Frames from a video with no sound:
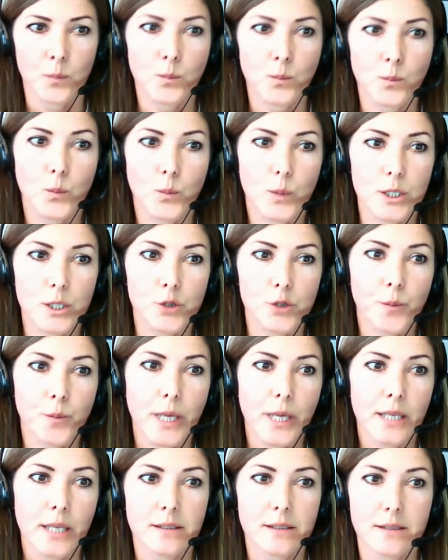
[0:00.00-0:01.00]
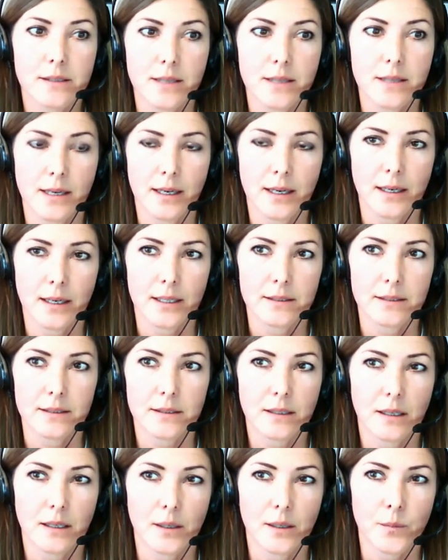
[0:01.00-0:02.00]
which means that
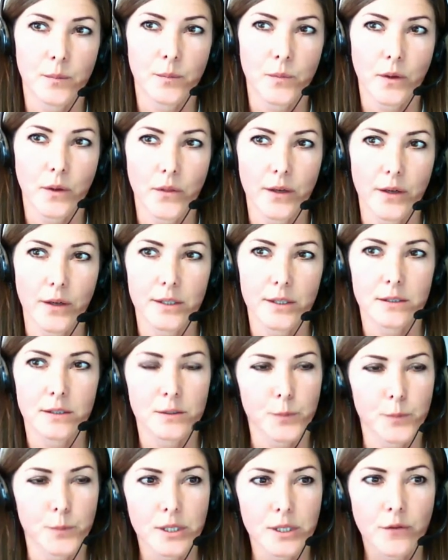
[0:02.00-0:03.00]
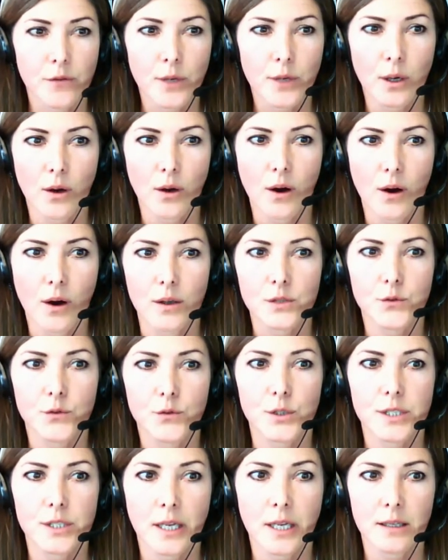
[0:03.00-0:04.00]
there is specific laws
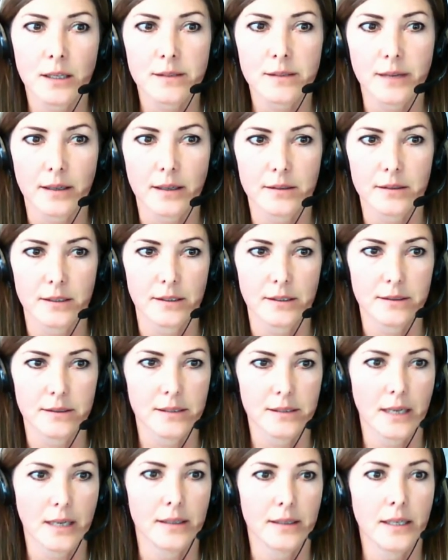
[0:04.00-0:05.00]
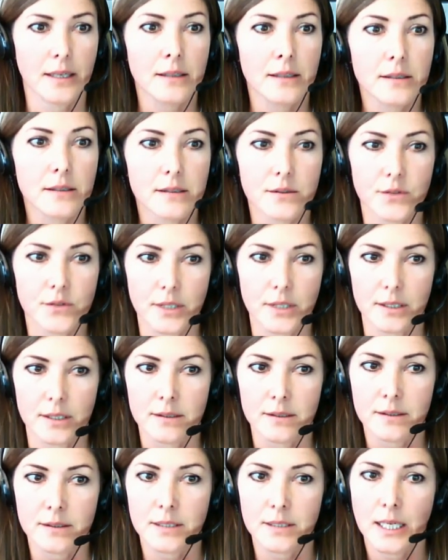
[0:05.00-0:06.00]
for single sectors and
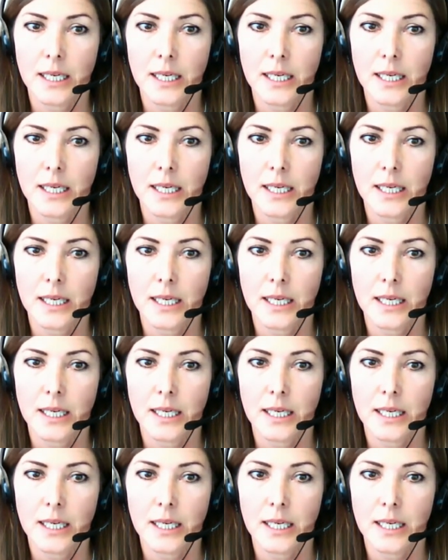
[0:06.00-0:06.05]
industries,